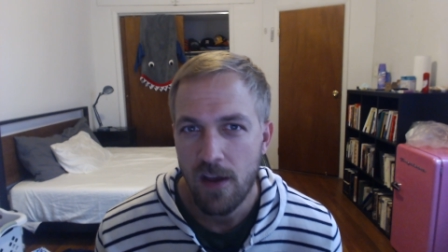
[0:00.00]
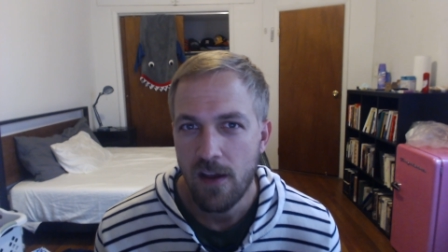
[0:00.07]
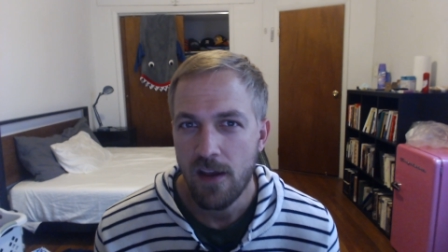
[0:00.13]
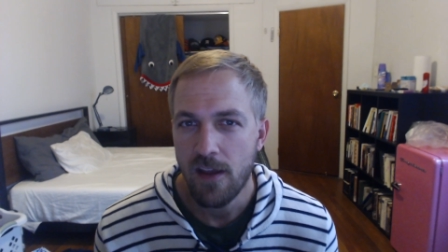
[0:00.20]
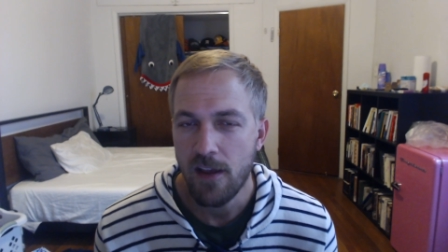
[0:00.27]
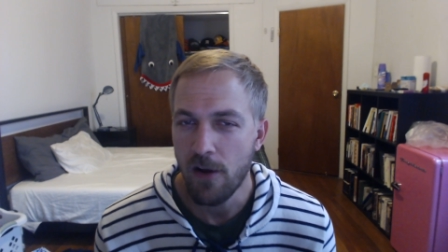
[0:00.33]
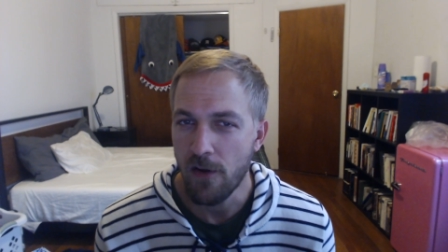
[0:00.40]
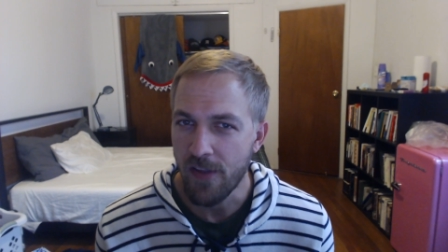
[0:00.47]

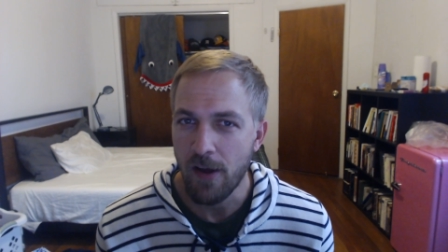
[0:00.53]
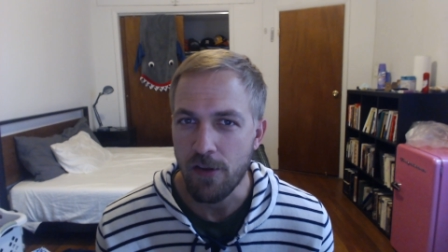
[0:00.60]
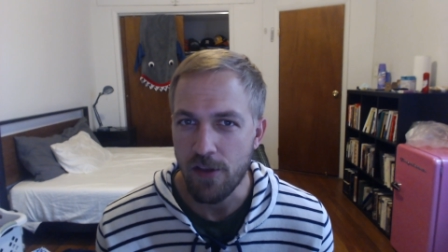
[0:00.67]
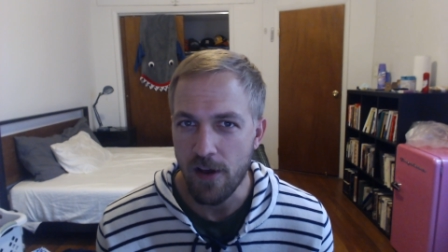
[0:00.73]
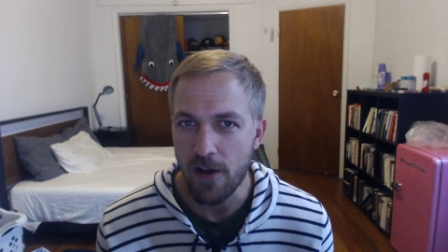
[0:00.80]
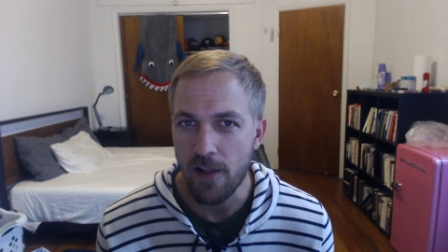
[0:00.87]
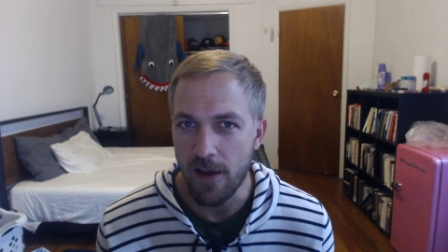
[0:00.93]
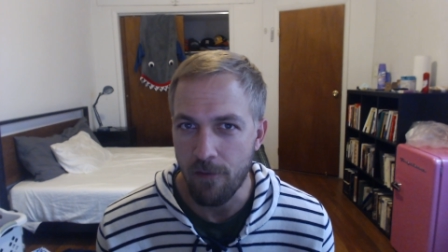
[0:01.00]
here's how
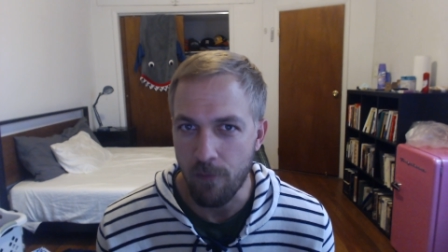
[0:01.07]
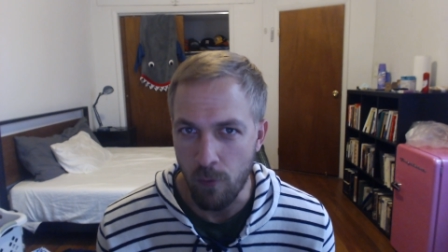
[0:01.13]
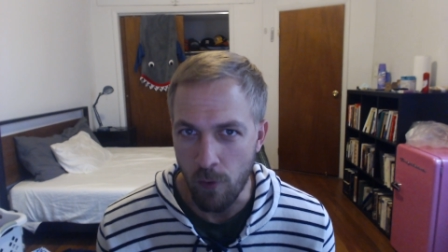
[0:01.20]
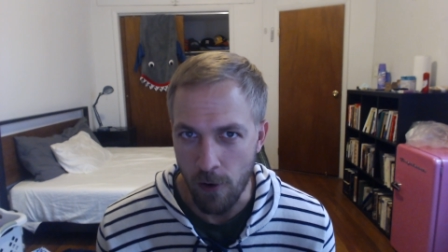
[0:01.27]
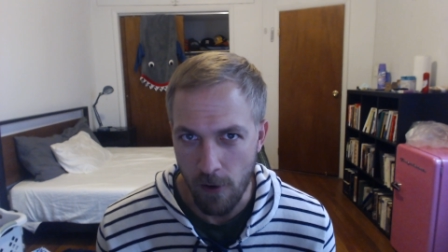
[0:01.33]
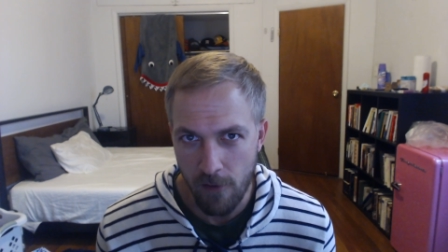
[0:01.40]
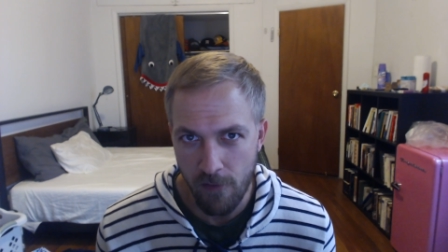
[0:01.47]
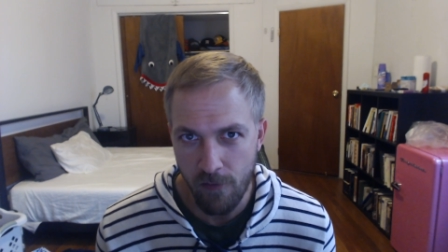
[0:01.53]
Young Life
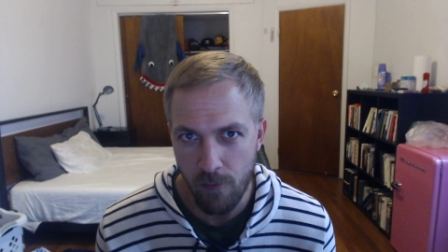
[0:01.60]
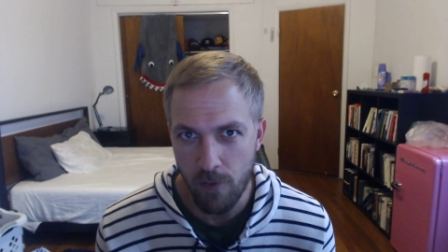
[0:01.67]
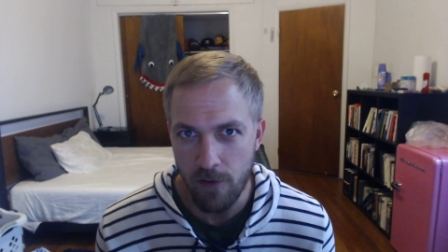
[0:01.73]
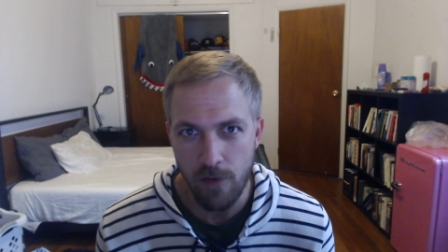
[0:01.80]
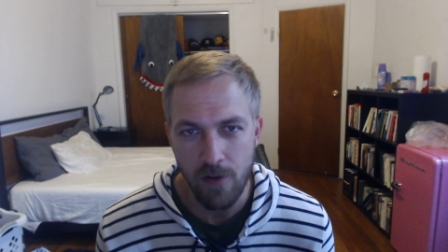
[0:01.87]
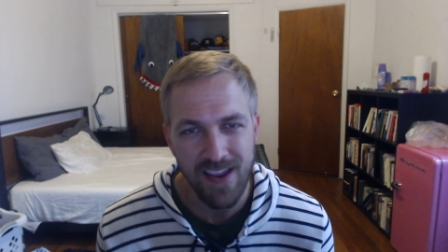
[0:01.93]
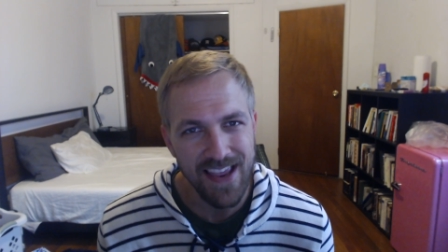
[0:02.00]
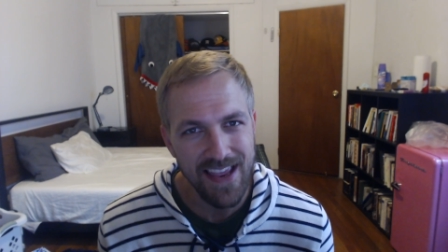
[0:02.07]
works. One
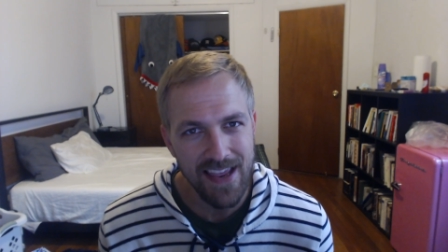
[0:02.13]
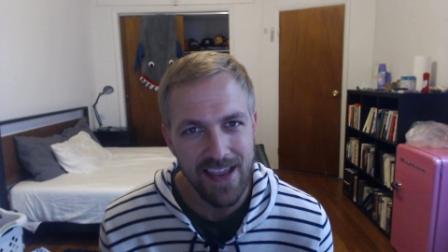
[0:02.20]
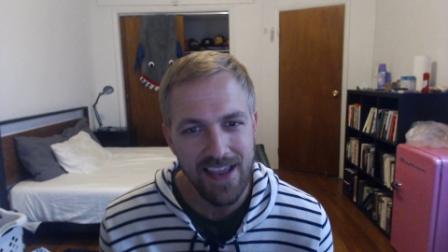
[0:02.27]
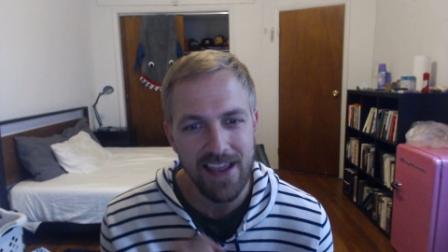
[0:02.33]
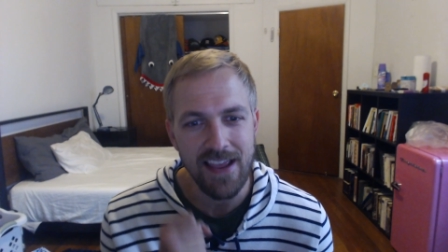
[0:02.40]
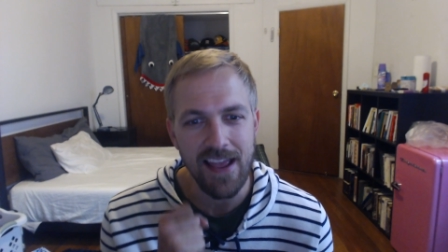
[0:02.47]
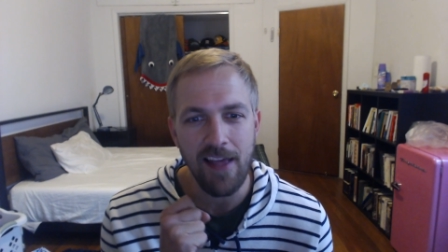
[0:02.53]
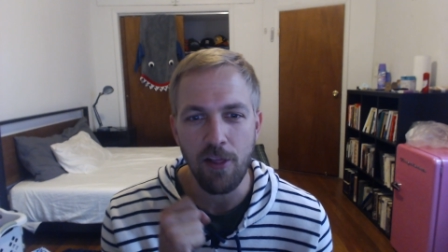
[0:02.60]
of their
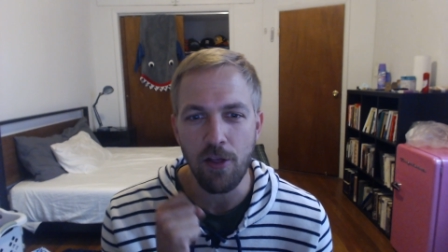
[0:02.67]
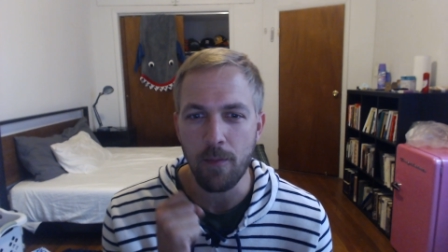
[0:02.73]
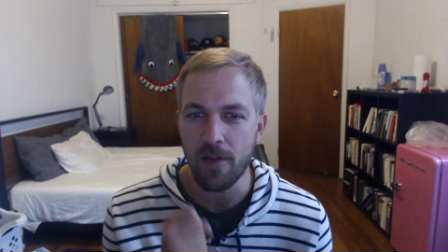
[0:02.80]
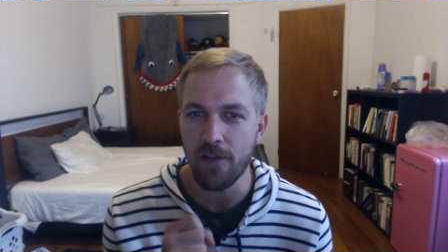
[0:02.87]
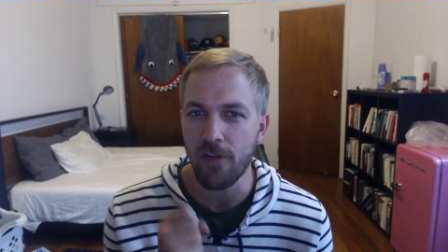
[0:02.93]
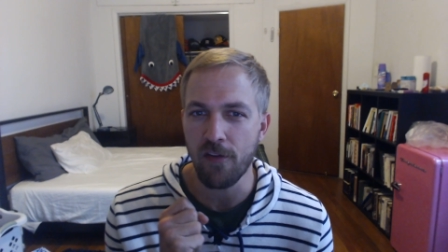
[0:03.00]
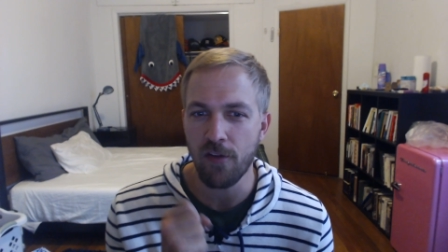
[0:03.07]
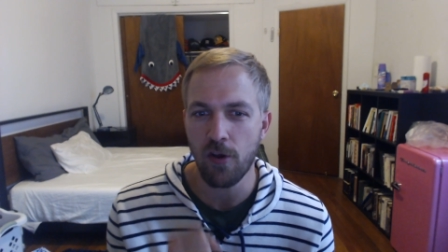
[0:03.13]
key
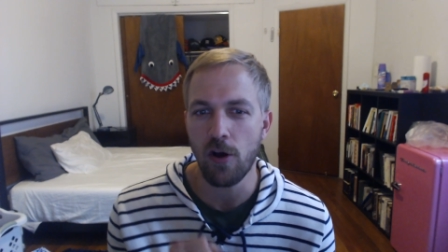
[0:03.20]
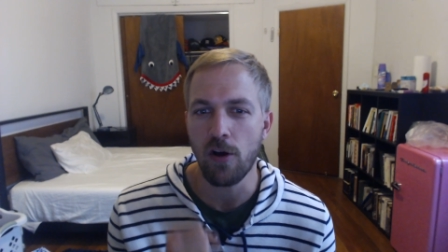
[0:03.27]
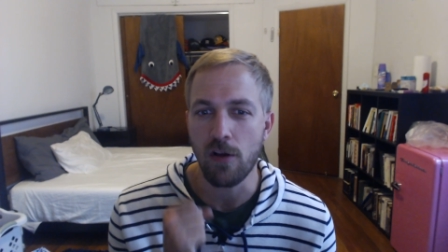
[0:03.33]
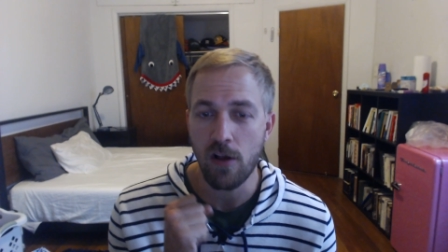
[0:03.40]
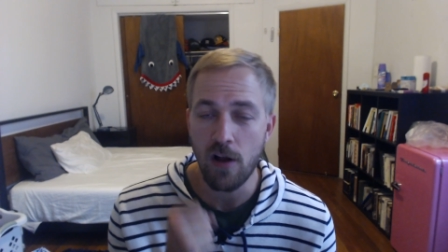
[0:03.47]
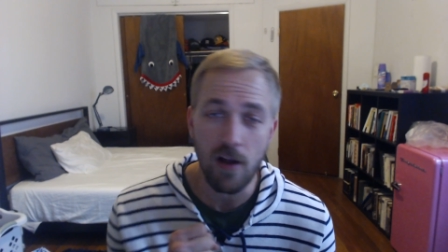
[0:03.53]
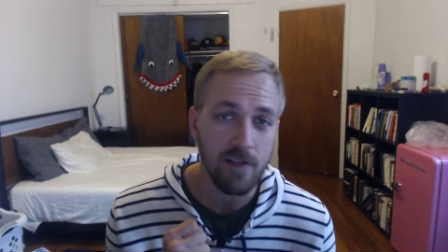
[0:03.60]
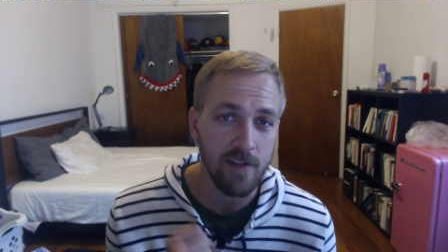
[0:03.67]
elements is
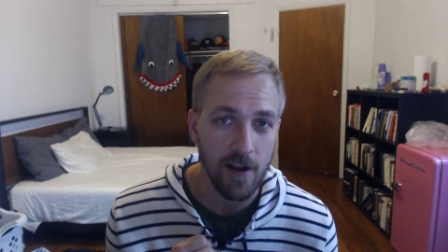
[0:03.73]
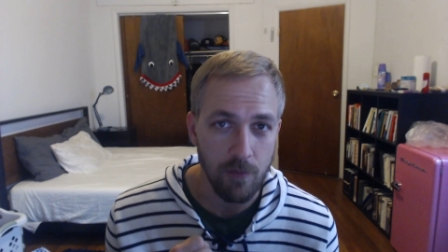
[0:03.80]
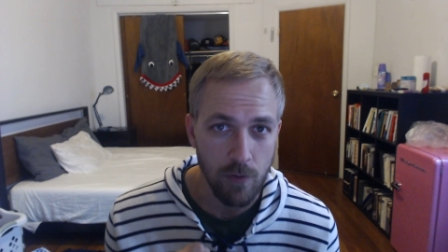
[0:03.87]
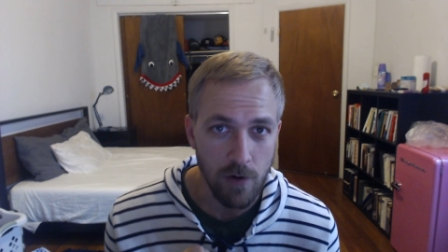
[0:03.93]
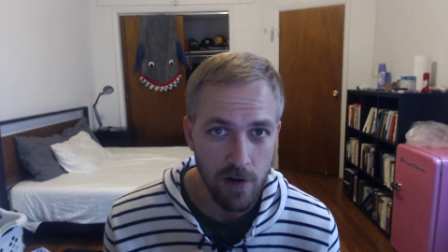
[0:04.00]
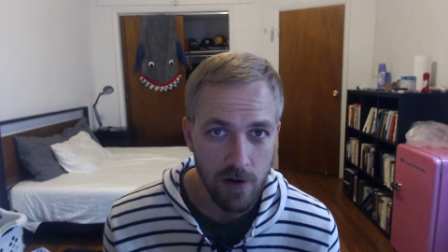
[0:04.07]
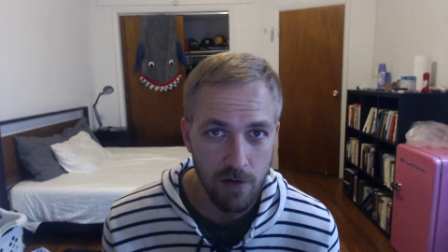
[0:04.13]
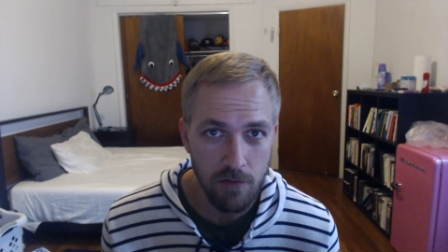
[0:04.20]
called contact
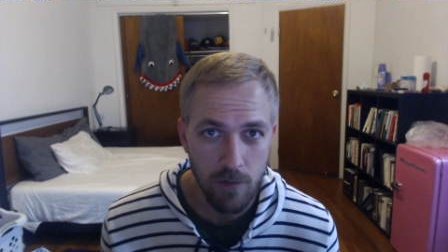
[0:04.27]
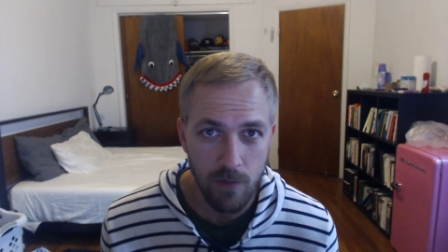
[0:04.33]
work,